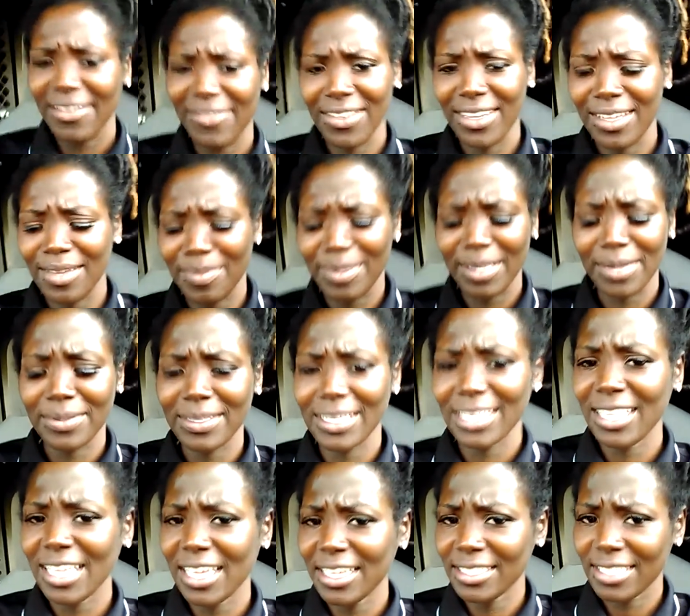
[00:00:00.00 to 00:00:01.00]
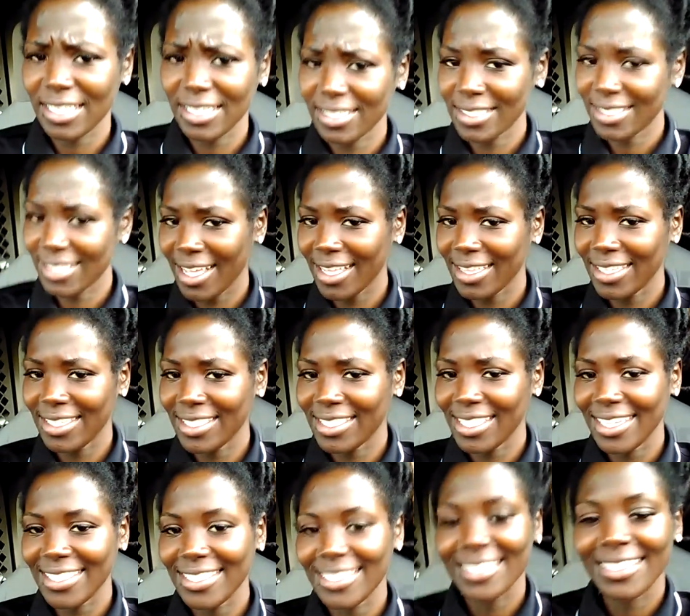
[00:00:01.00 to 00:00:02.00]
gonna keep playing with that lash. I just got these
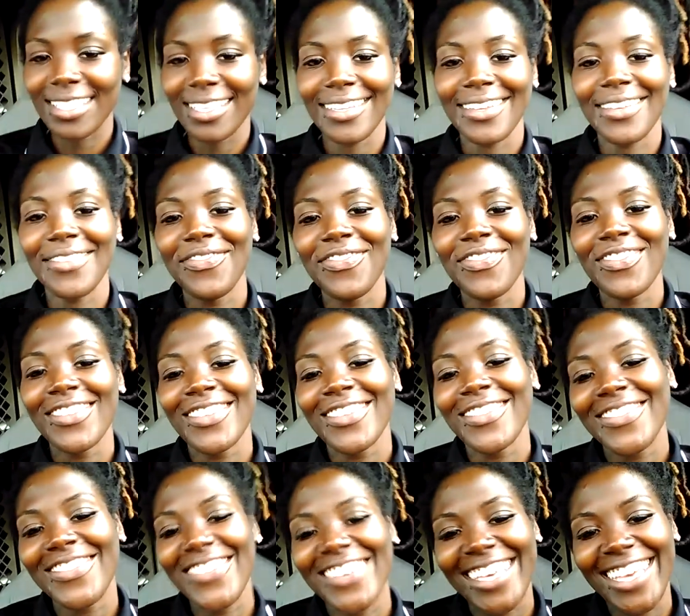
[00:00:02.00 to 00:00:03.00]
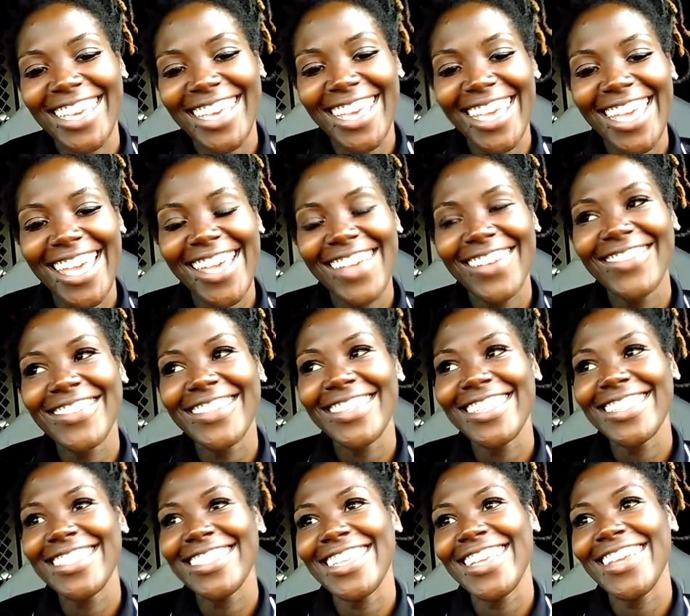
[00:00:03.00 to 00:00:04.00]
lashes done. But I want to
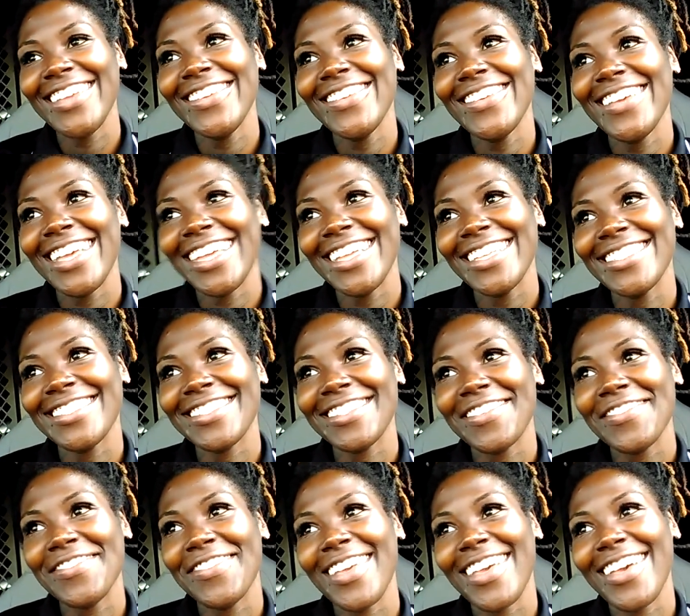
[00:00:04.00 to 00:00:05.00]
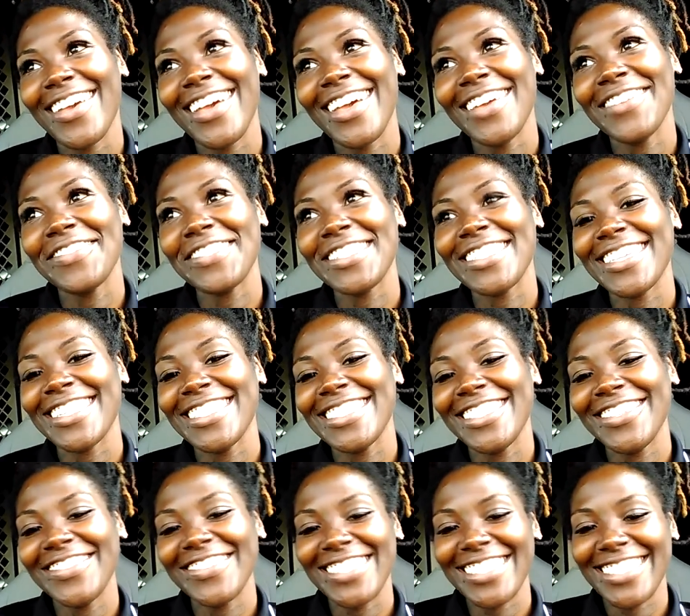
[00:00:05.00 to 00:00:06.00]
tell you guys that I went to go
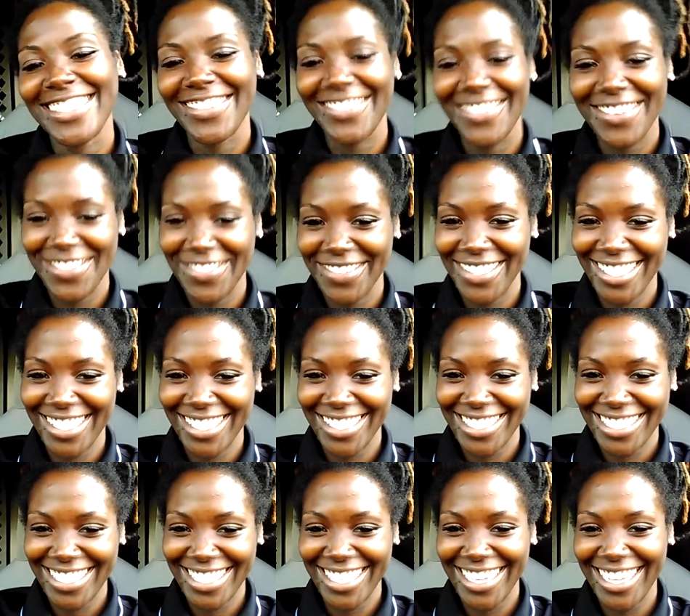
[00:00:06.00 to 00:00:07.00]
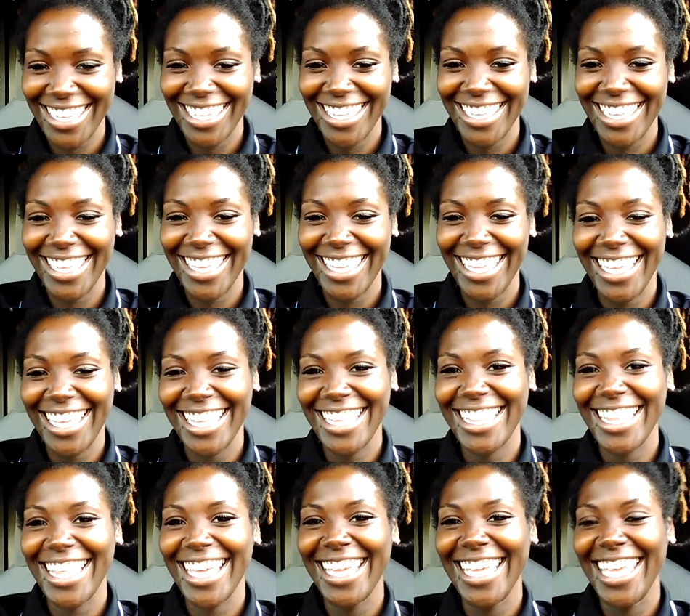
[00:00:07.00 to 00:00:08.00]
see Mr. Lovin' yesterday. And
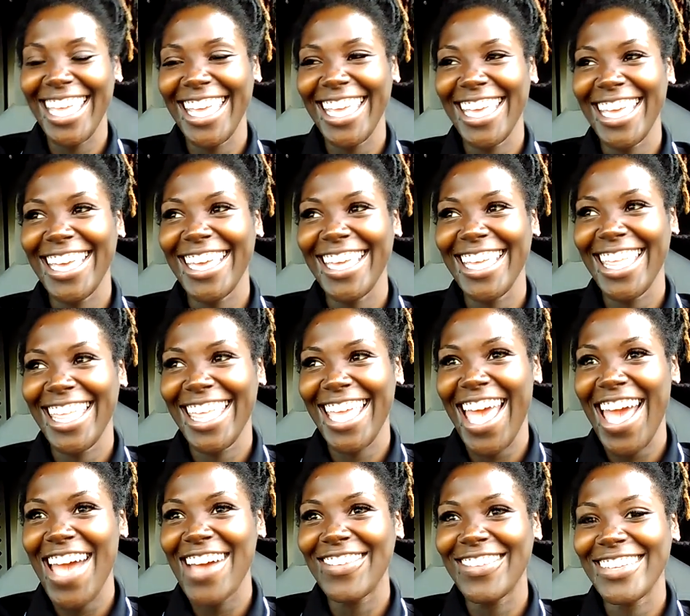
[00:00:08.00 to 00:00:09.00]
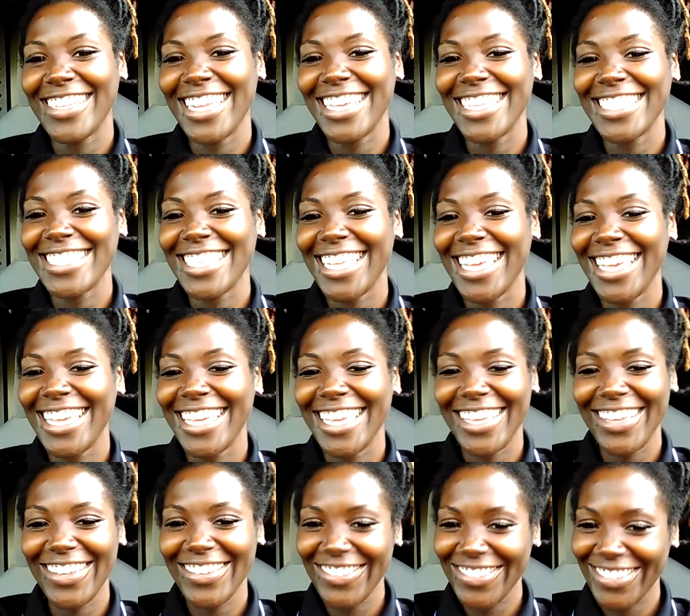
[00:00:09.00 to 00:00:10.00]
like, yeah, when I say
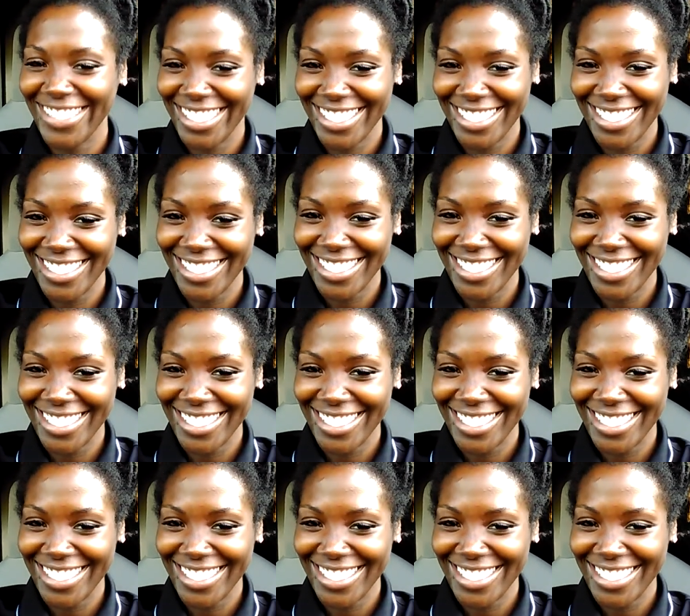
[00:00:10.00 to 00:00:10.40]
it was